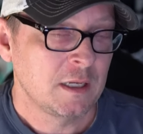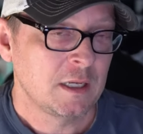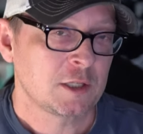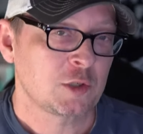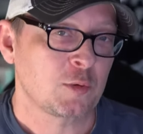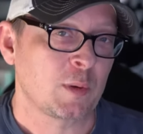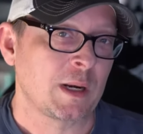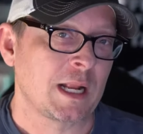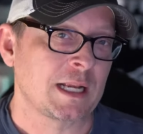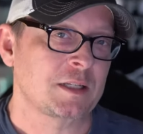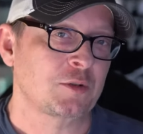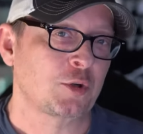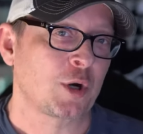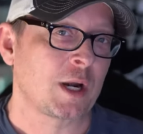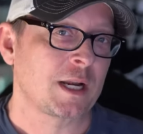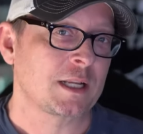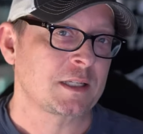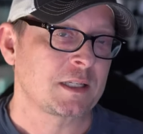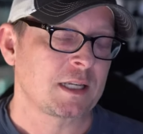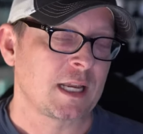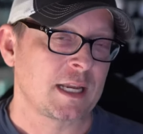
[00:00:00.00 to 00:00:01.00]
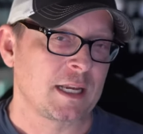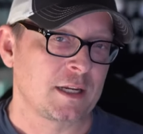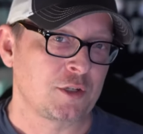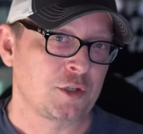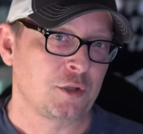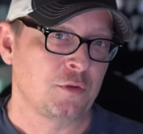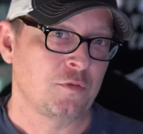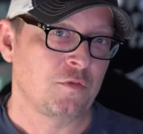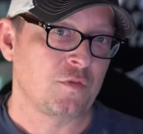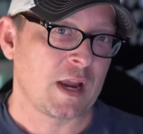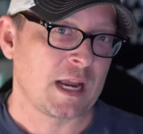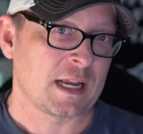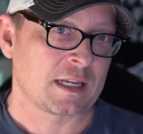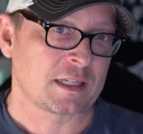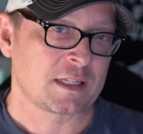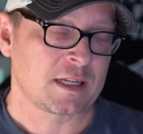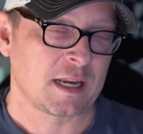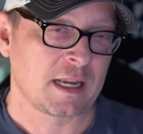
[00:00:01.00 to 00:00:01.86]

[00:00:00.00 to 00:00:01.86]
It's when I try to say it too fast.